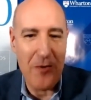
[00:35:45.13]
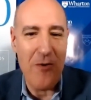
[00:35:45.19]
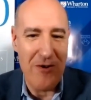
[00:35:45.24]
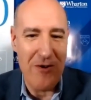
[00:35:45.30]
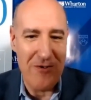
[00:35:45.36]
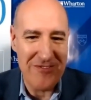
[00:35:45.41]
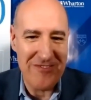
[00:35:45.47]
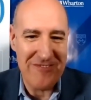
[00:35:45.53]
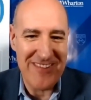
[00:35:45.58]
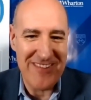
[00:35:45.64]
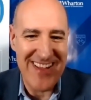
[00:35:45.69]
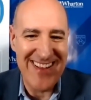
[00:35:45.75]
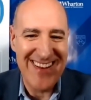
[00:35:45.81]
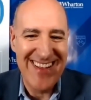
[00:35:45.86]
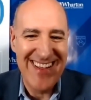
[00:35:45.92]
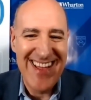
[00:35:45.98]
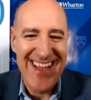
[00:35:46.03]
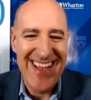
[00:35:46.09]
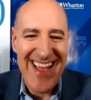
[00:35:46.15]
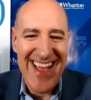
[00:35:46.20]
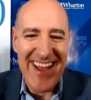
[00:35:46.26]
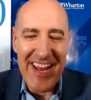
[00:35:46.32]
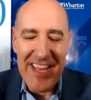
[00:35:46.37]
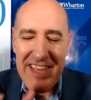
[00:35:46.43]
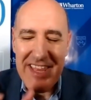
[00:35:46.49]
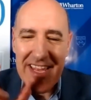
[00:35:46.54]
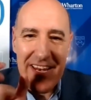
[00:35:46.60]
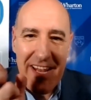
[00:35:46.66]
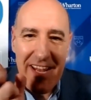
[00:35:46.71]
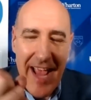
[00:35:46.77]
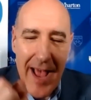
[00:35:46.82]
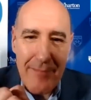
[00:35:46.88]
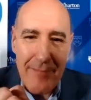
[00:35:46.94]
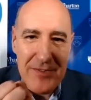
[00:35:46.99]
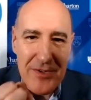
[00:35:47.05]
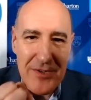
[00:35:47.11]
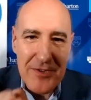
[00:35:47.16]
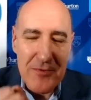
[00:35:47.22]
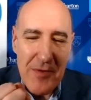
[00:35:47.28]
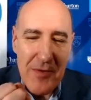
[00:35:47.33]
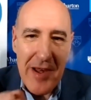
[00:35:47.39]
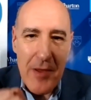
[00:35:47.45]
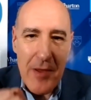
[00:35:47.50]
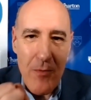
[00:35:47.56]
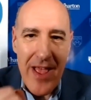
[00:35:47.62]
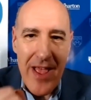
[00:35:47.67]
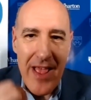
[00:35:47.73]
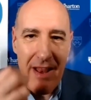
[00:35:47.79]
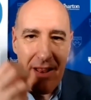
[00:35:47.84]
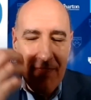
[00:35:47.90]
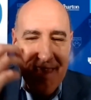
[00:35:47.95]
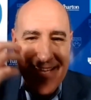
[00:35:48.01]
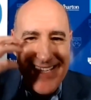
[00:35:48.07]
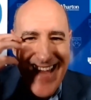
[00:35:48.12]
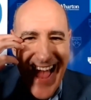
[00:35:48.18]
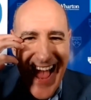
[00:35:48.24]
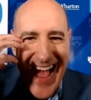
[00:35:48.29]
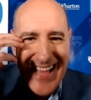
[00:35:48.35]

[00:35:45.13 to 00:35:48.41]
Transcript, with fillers: the quote right exactly. and i think it captures really well this